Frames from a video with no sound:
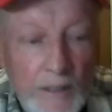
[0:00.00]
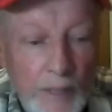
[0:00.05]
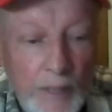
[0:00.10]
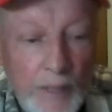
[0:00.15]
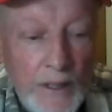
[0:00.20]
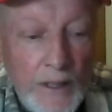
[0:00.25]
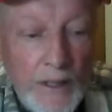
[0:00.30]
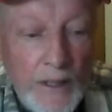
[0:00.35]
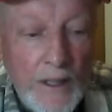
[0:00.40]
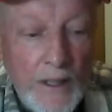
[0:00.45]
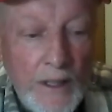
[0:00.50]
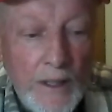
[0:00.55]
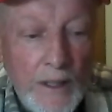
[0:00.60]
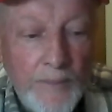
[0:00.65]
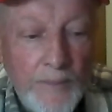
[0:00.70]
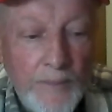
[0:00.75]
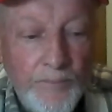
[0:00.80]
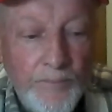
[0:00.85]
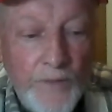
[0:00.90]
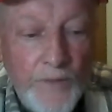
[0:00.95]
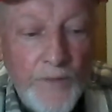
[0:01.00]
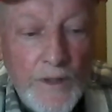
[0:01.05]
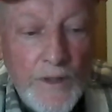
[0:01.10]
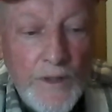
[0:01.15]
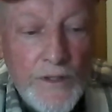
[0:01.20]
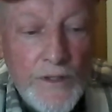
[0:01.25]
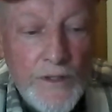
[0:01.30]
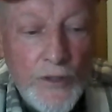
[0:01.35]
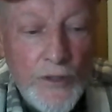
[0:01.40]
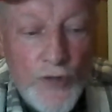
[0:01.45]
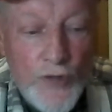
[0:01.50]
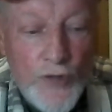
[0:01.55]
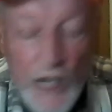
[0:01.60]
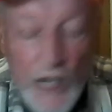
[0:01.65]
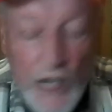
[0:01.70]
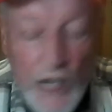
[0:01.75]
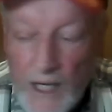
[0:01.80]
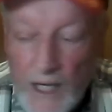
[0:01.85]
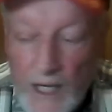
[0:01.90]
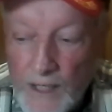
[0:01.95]
But um, so
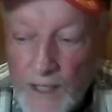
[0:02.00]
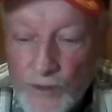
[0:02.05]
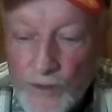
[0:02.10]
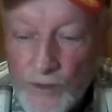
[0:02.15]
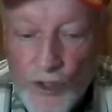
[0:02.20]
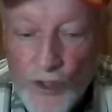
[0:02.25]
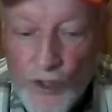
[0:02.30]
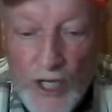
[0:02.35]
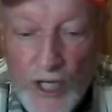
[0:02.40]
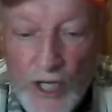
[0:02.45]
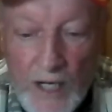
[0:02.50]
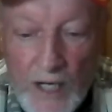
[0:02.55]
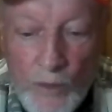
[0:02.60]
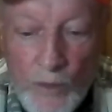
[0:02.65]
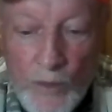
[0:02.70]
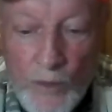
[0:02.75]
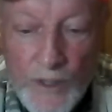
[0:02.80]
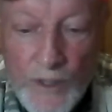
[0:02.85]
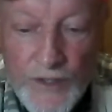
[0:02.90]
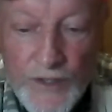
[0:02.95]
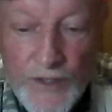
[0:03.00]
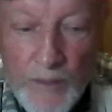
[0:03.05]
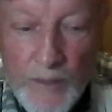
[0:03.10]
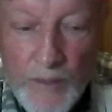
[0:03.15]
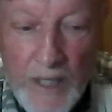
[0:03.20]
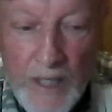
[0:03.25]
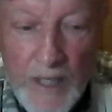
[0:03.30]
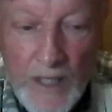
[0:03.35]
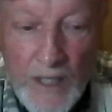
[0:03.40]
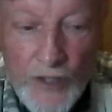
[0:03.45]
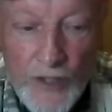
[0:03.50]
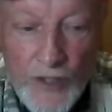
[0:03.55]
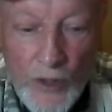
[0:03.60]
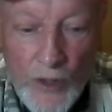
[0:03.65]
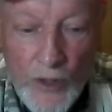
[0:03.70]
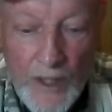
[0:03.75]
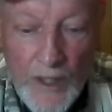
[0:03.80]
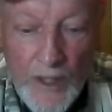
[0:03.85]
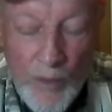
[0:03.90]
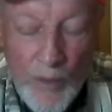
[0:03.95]
Jay Jay was my
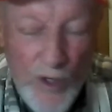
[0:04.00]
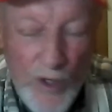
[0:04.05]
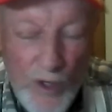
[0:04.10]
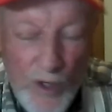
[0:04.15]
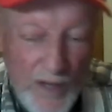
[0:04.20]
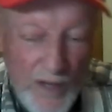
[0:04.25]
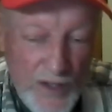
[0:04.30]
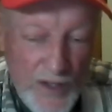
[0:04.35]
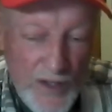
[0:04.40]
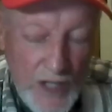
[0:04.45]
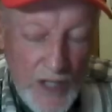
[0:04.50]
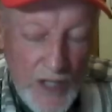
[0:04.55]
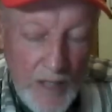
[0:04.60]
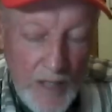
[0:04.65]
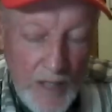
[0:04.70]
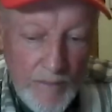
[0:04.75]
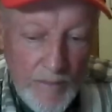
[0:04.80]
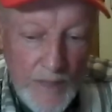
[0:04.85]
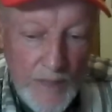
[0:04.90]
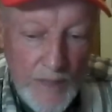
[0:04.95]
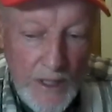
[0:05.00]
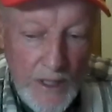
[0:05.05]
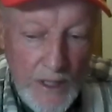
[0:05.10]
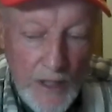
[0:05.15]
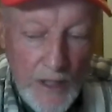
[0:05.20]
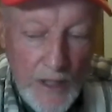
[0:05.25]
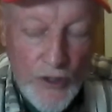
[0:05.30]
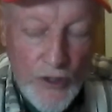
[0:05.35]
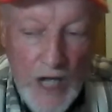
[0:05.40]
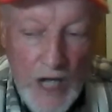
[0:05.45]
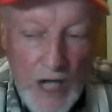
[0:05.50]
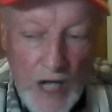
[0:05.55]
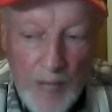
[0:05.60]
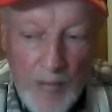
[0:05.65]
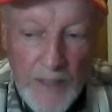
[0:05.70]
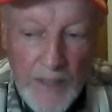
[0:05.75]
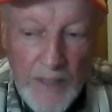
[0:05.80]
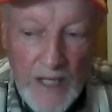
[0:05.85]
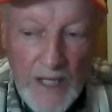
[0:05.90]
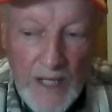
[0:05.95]
XO, and we're on the same
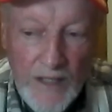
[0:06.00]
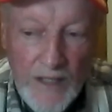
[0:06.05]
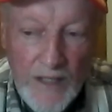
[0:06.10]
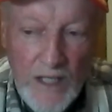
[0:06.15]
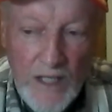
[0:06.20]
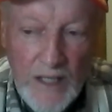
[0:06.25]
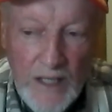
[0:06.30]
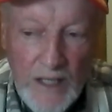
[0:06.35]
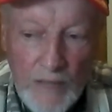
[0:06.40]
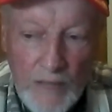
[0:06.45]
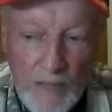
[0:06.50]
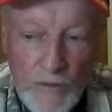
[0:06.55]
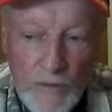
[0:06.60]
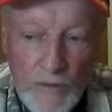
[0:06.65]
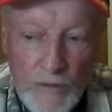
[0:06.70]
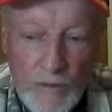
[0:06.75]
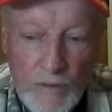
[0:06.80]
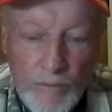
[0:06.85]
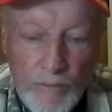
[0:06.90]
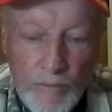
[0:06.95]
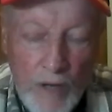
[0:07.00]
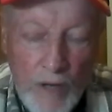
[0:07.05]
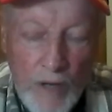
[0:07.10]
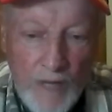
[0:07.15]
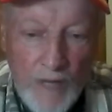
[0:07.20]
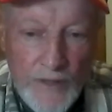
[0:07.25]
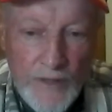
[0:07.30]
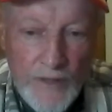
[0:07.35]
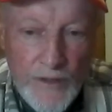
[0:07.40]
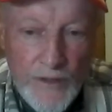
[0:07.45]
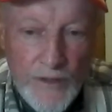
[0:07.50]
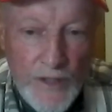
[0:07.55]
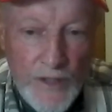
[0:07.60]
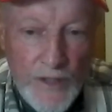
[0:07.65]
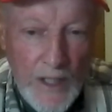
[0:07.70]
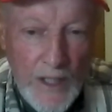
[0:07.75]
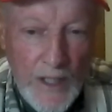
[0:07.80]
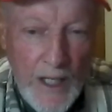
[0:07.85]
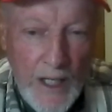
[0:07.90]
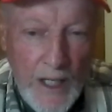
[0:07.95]
hilltop, and I think that was providence
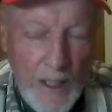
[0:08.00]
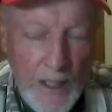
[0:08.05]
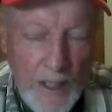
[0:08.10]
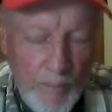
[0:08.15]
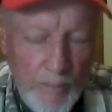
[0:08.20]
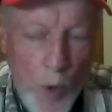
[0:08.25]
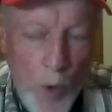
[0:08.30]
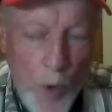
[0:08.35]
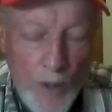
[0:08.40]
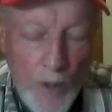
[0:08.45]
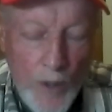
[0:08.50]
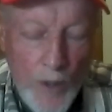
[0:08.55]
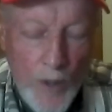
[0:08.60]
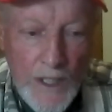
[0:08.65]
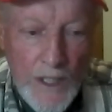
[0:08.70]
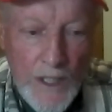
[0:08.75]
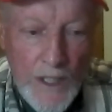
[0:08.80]
and, and important